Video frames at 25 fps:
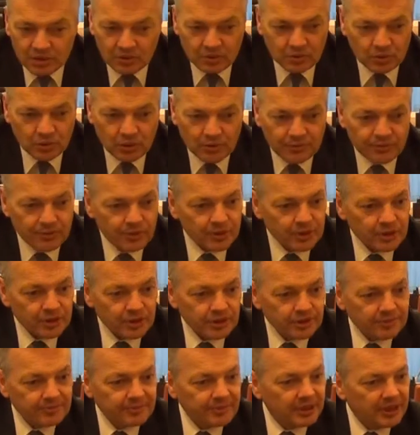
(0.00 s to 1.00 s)
To go
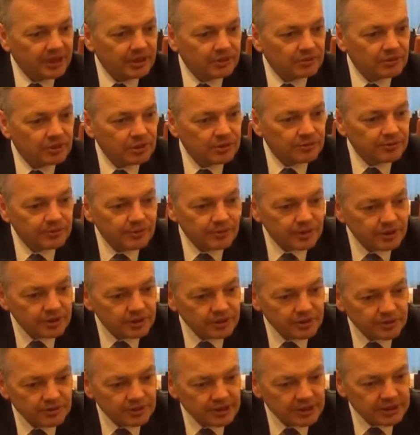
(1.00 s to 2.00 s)
further, and to go
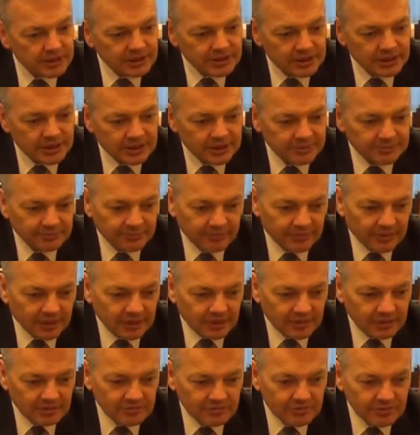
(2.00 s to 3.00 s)
further in the
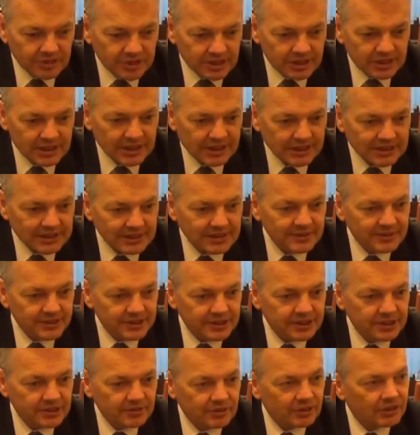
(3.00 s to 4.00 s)
real
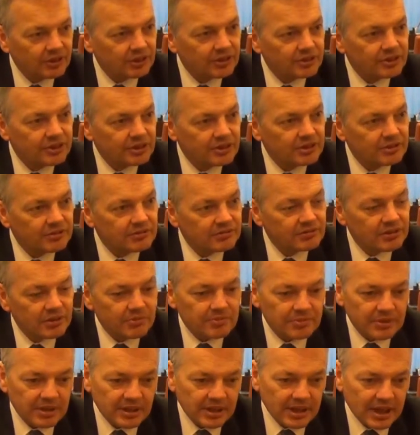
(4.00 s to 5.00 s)
activity of the Council of
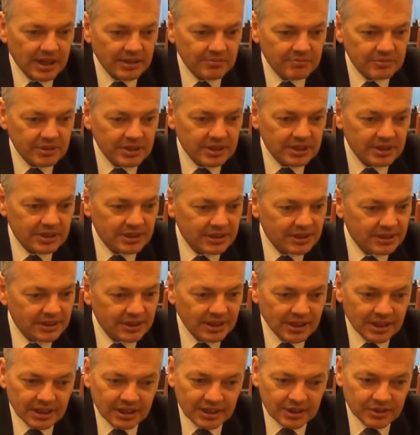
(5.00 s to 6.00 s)
Europe, I mean
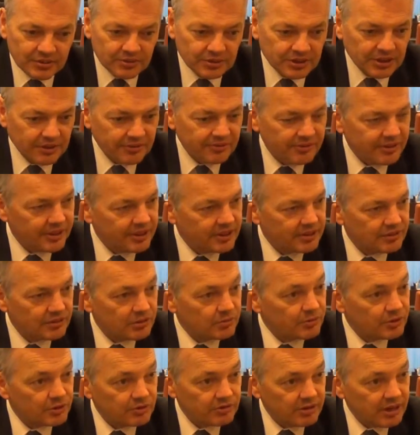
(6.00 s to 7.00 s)
to defend the
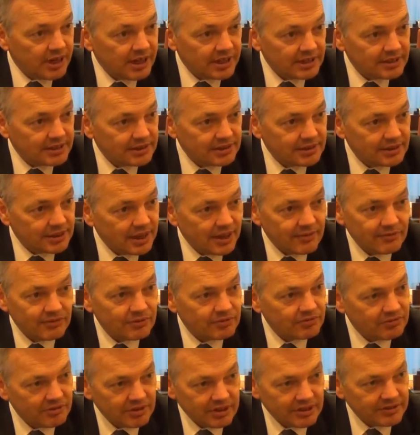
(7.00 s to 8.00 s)
human rights
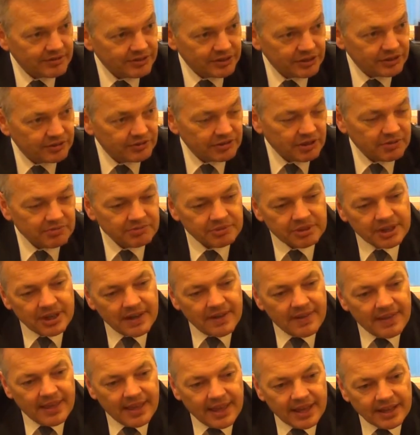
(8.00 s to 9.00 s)
everywhere in Europe,
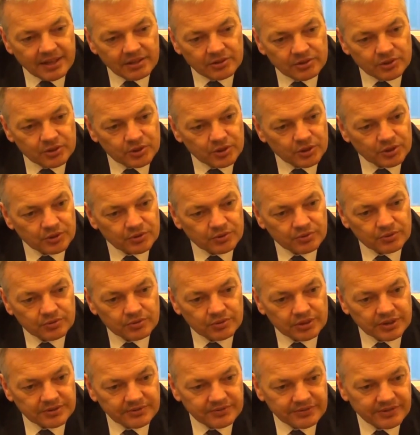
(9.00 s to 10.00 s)
and also
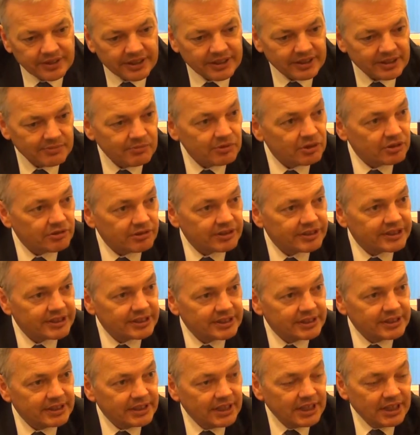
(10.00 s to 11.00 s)
to defend
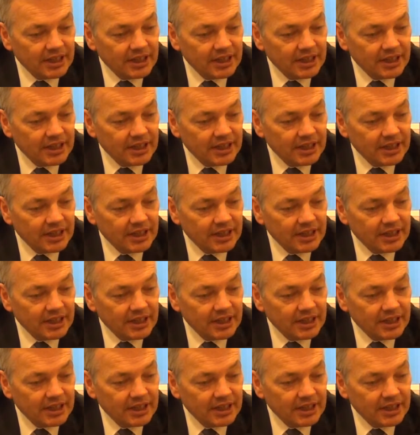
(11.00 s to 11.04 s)
democracy.